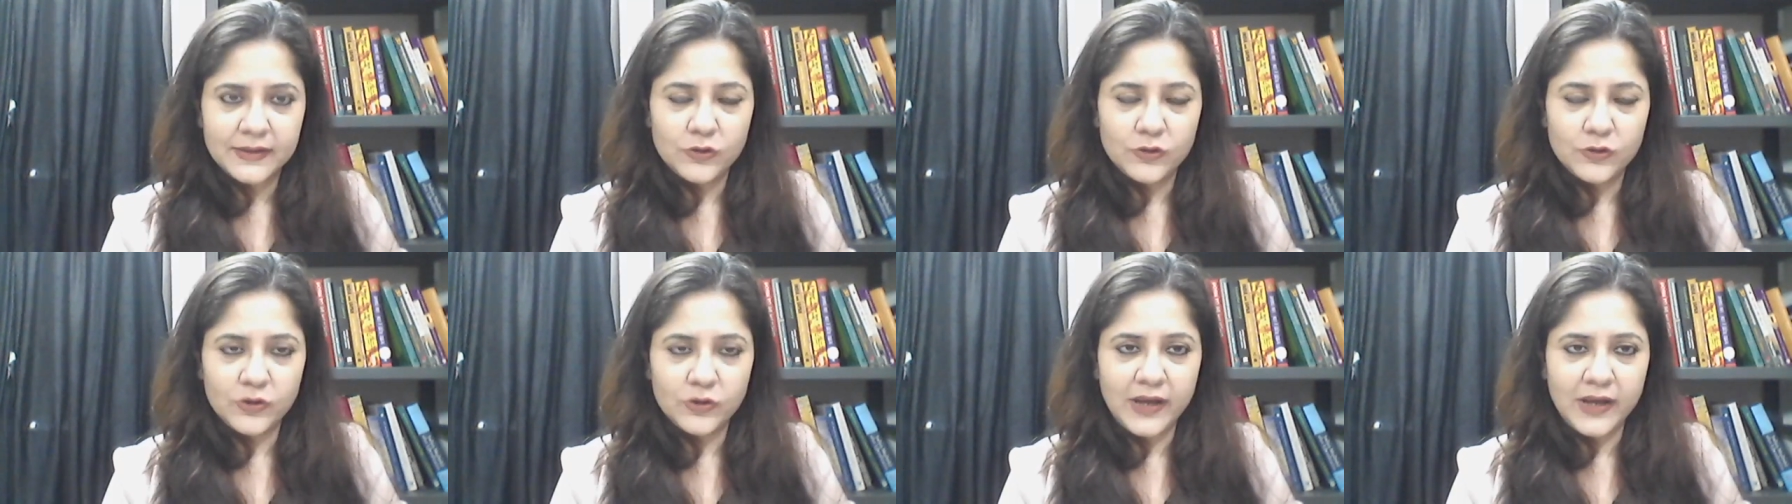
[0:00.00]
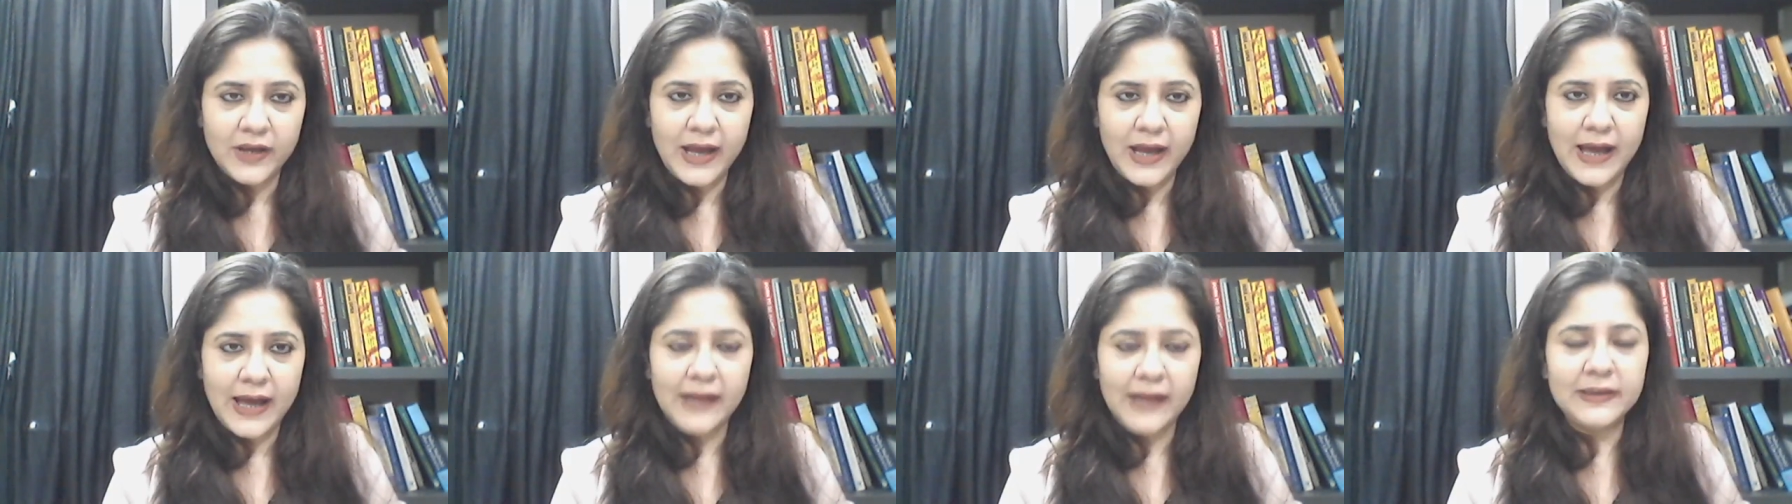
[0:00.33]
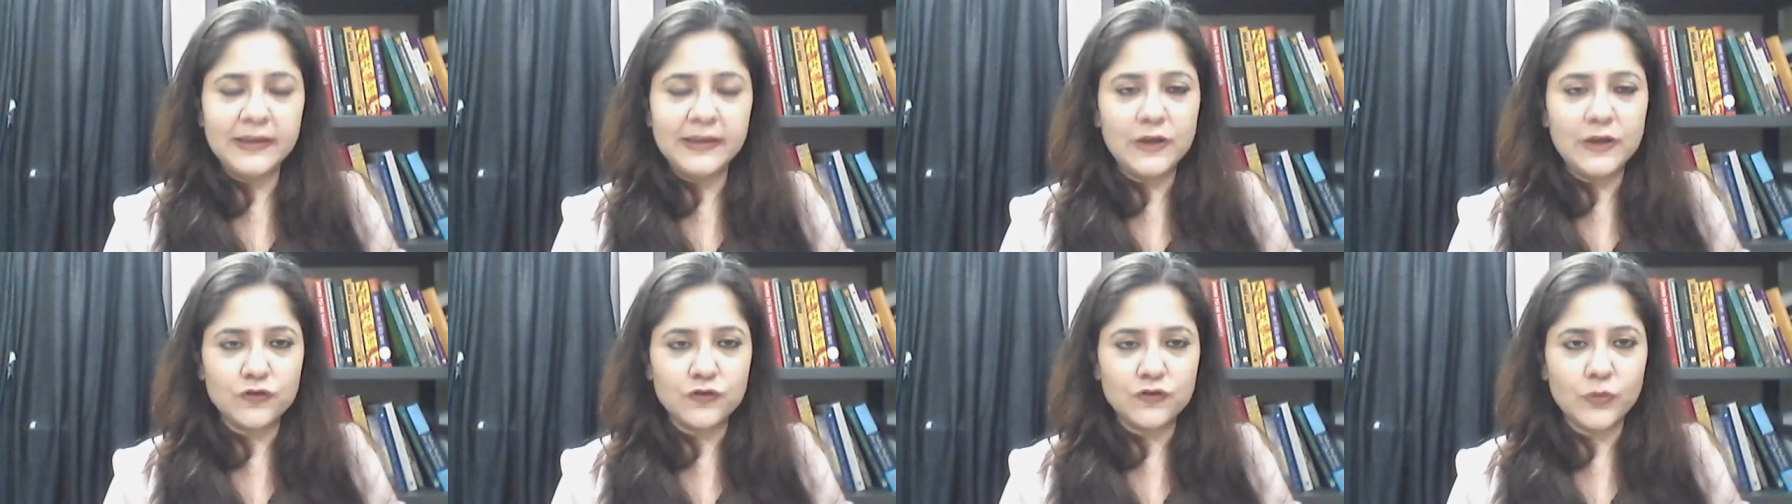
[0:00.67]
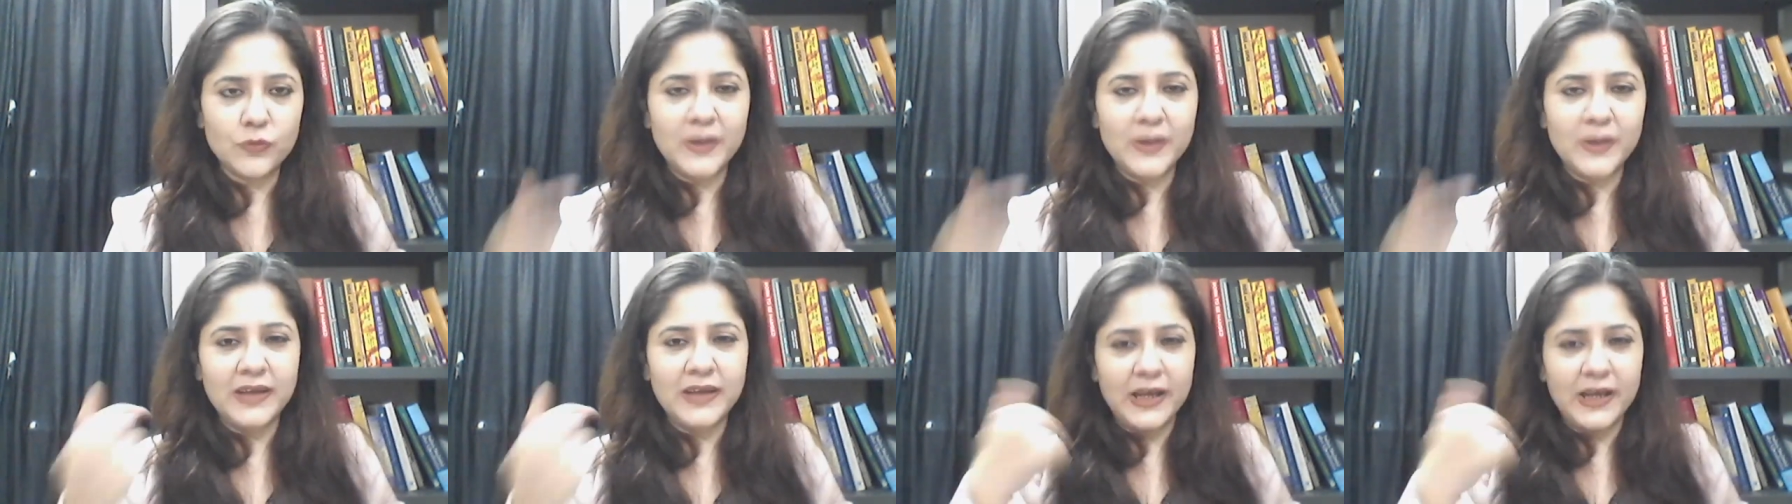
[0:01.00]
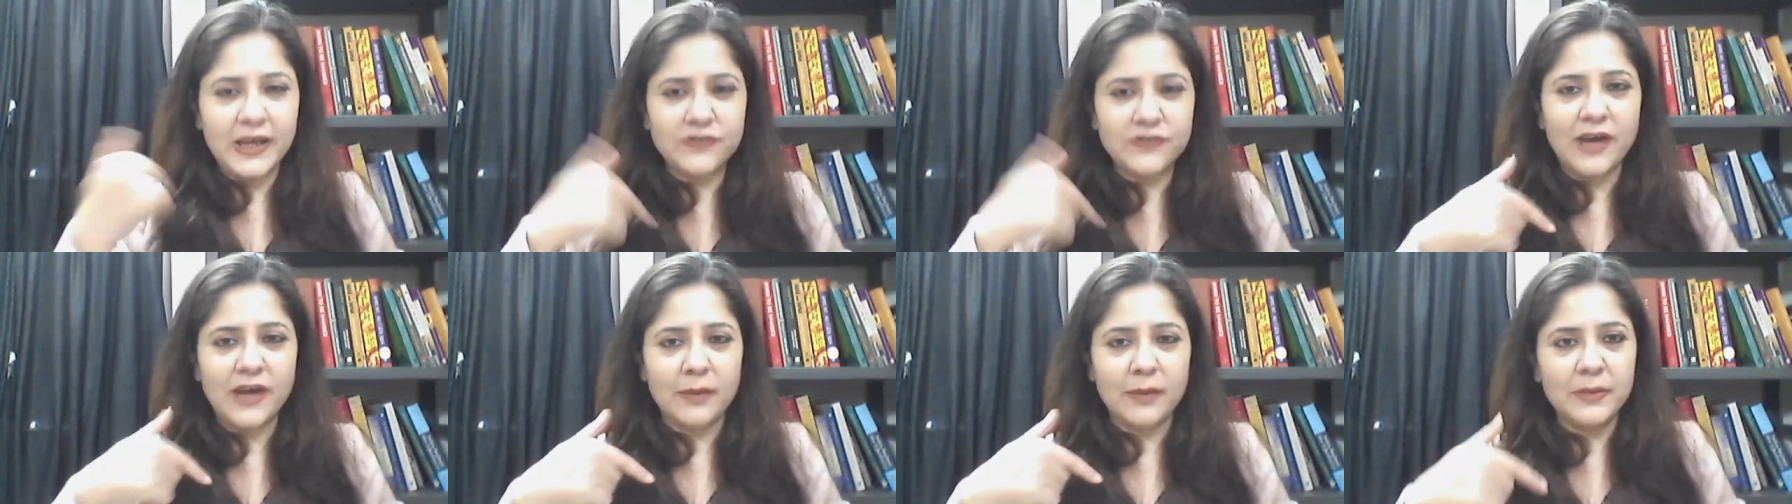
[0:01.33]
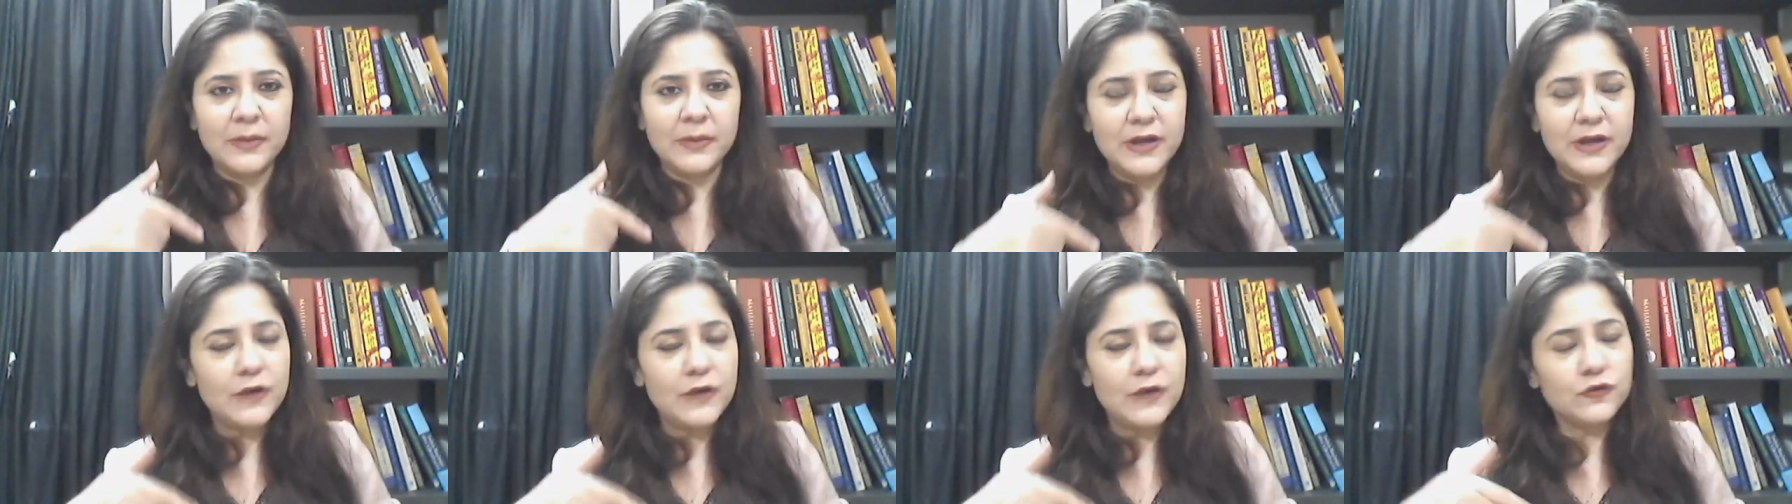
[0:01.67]
Okay, and they used to wear the hijab.
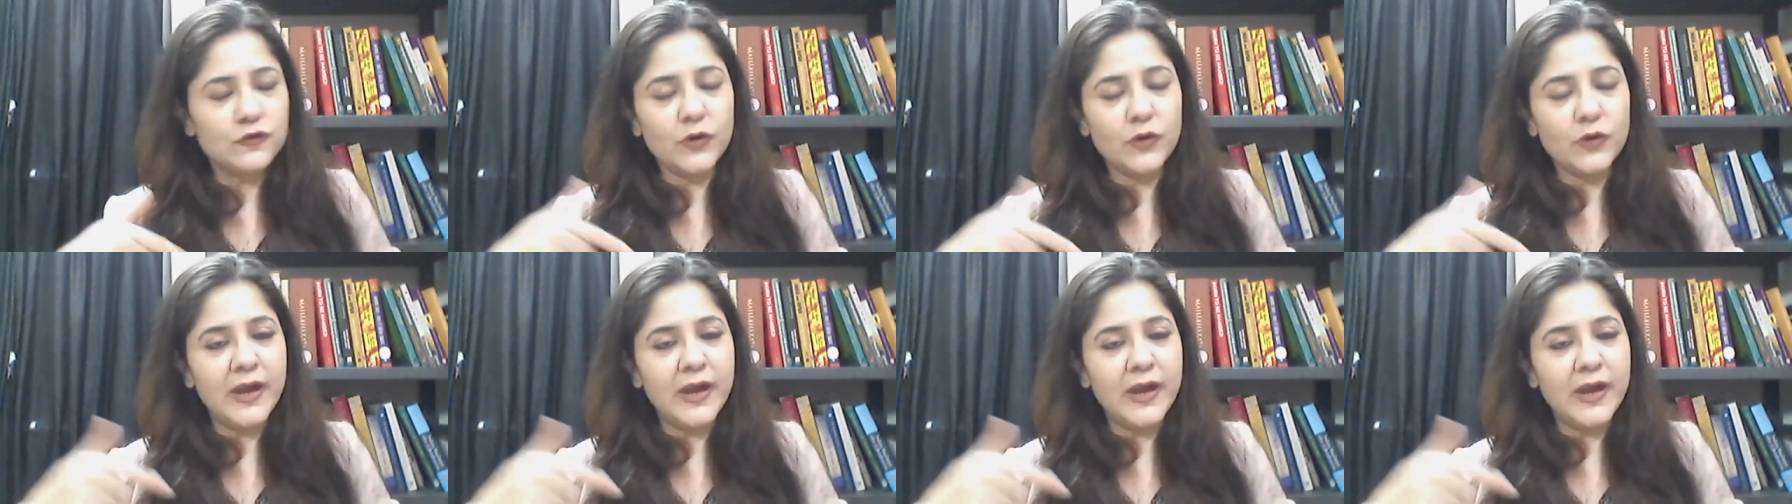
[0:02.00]
So